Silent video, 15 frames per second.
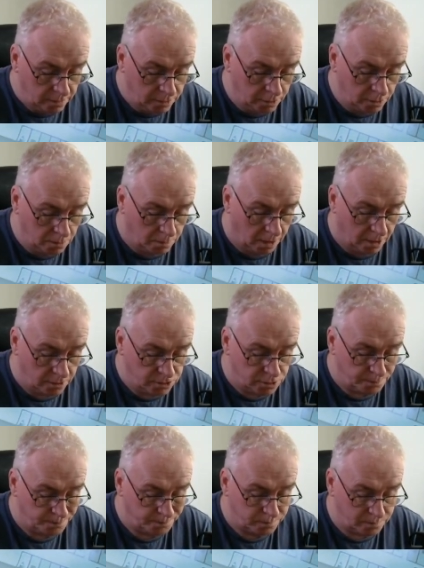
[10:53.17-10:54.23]
The other ones,
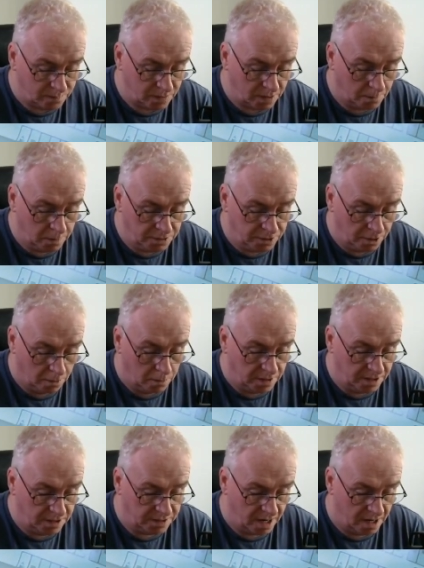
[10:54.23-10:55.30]
we don't
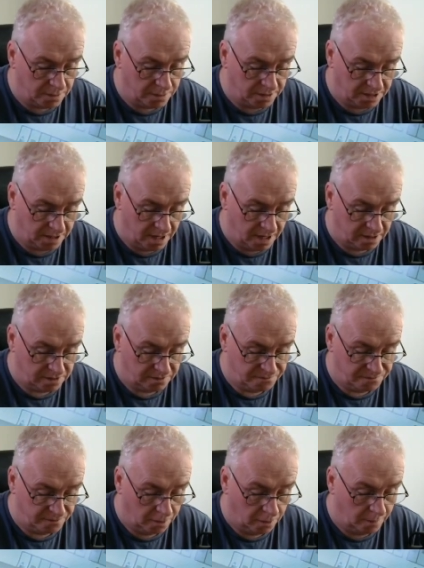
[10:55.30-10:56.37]
need anything connected
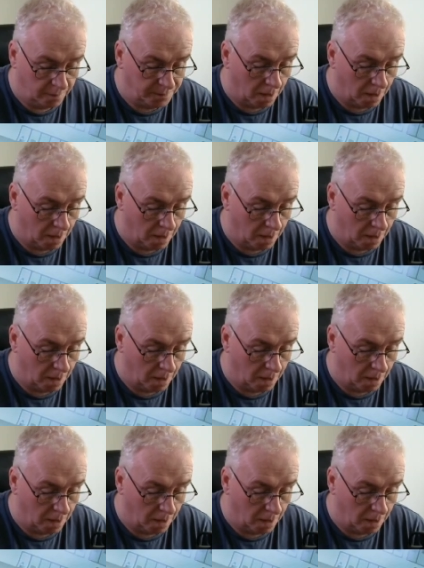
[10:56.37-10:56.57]
for.